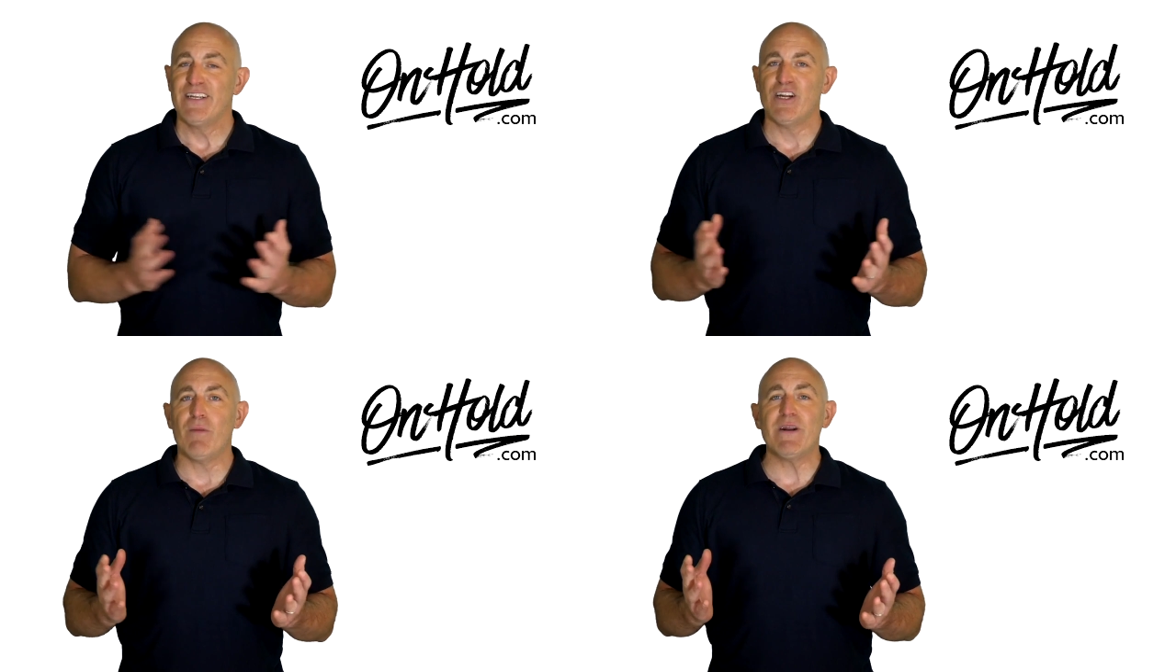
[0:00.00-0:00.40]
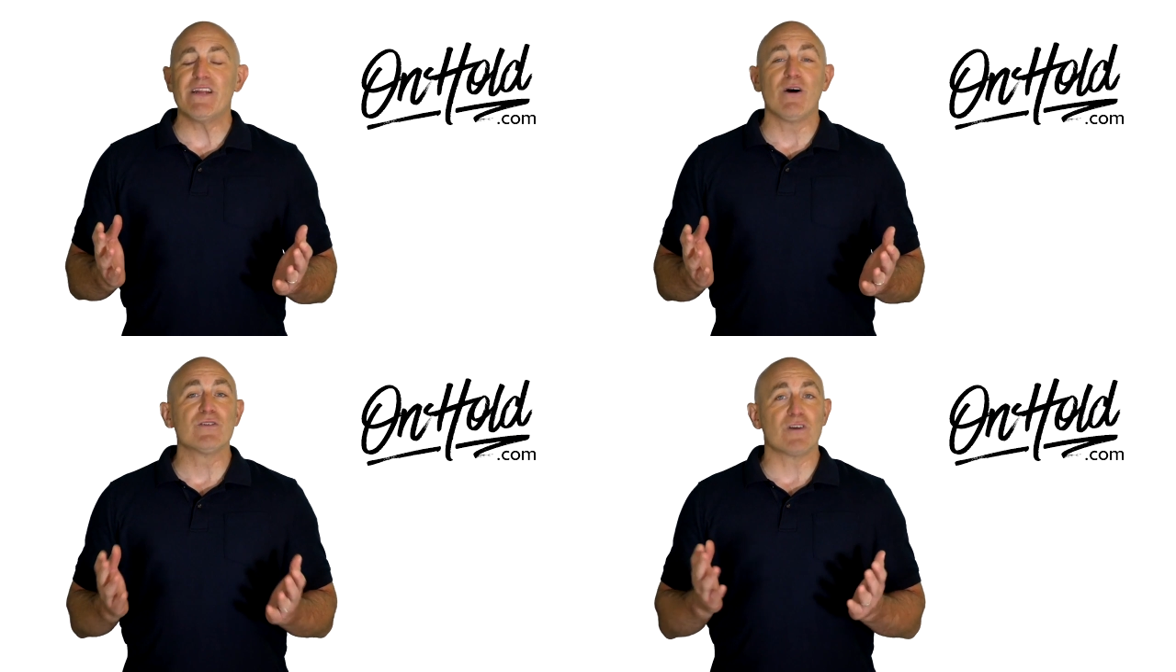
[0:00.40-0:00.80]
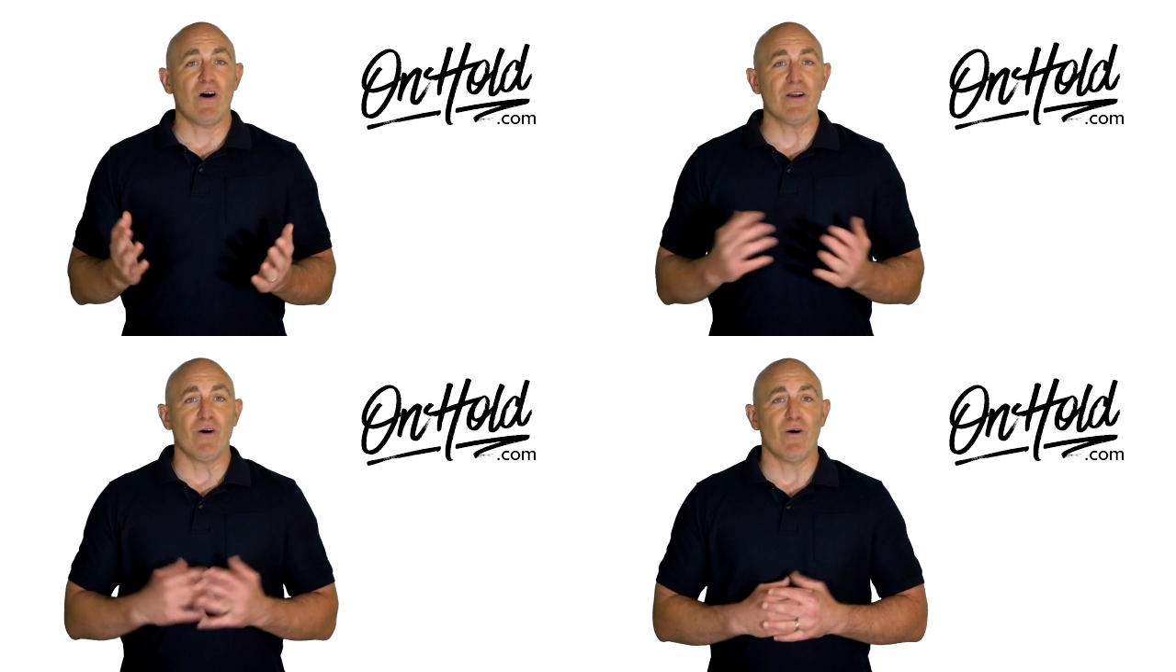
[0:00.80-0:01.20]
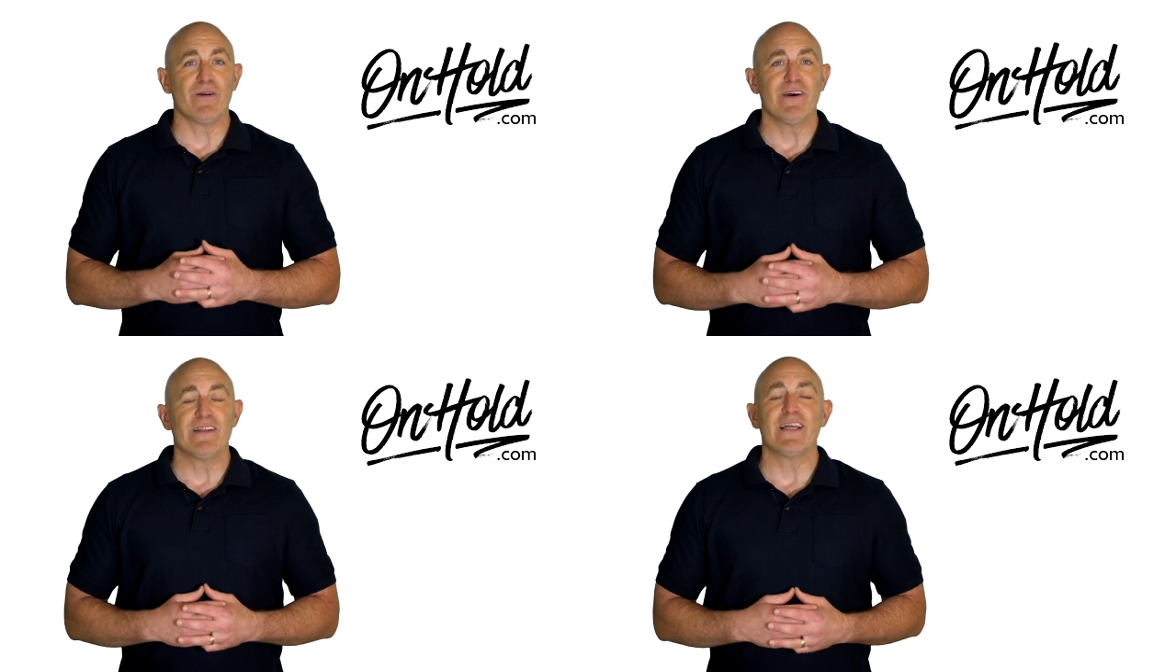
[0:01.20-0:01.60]
Nobody knows
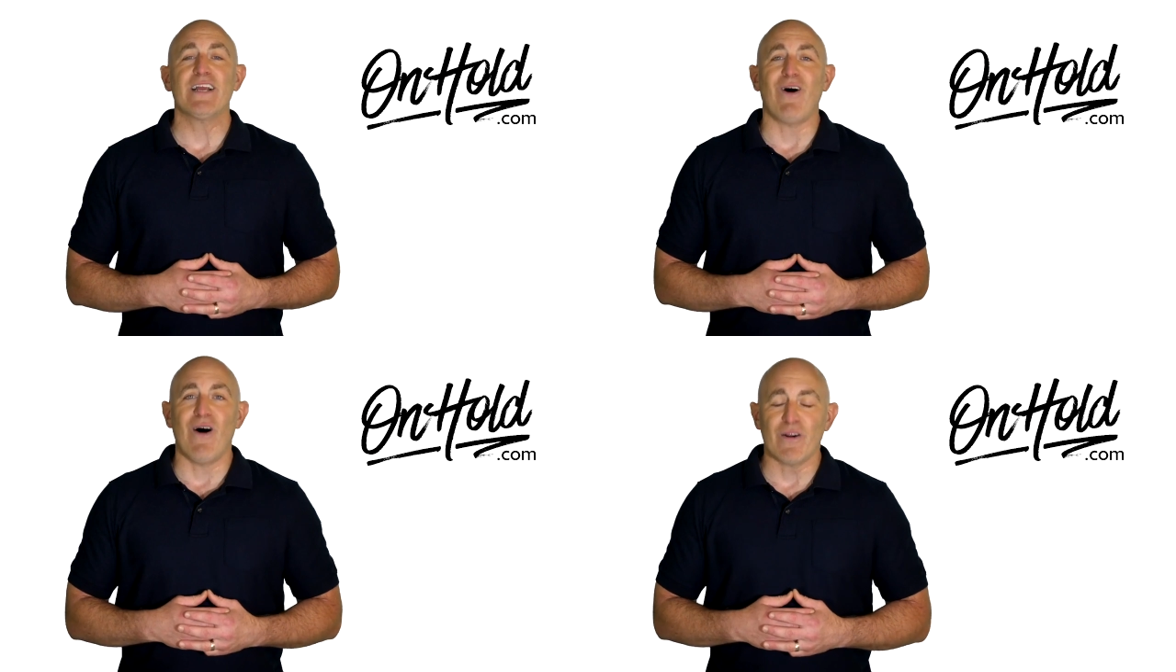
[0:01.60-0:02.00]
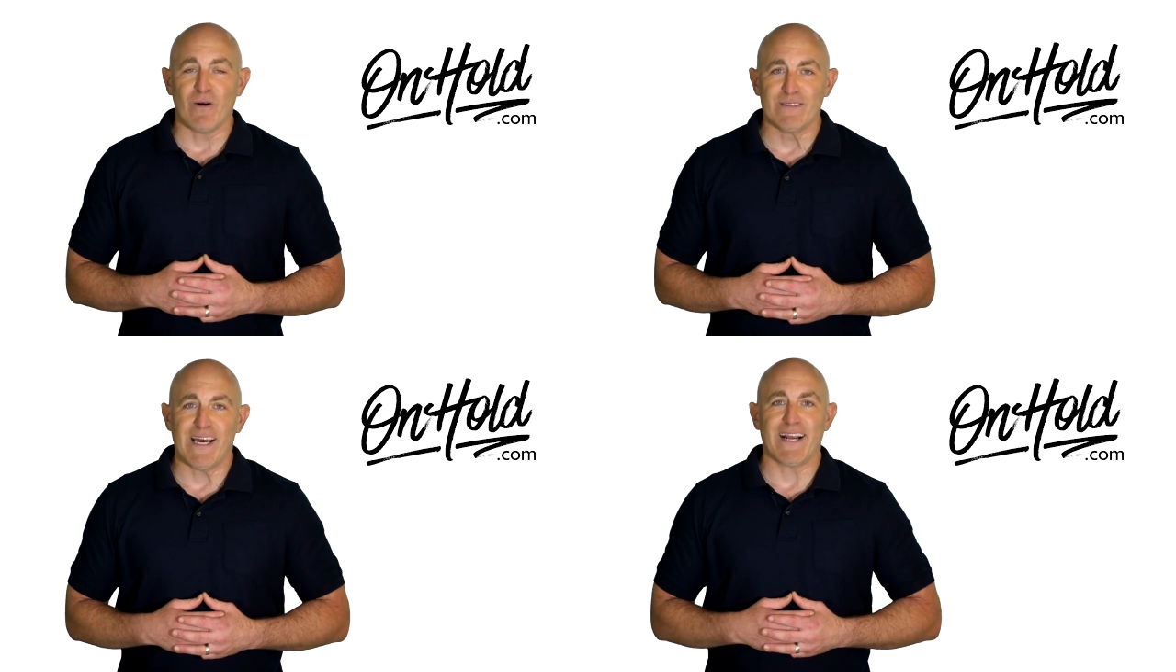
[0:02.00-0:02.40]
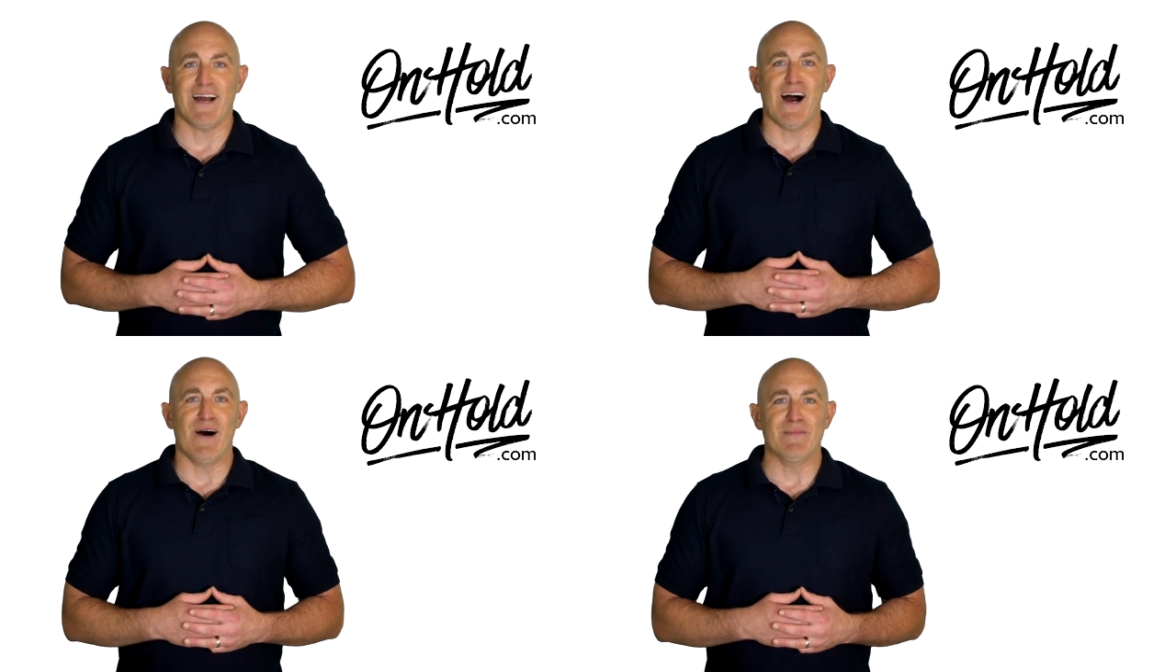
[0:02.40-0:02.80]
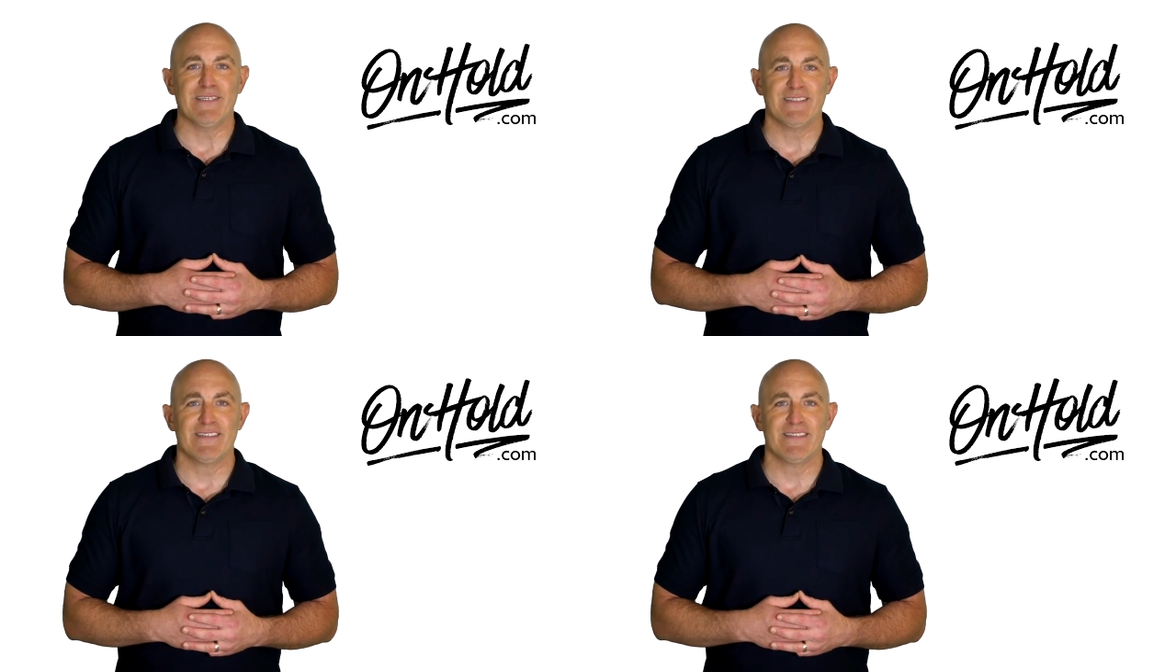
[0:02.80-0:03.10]
on-hold like onhold.com.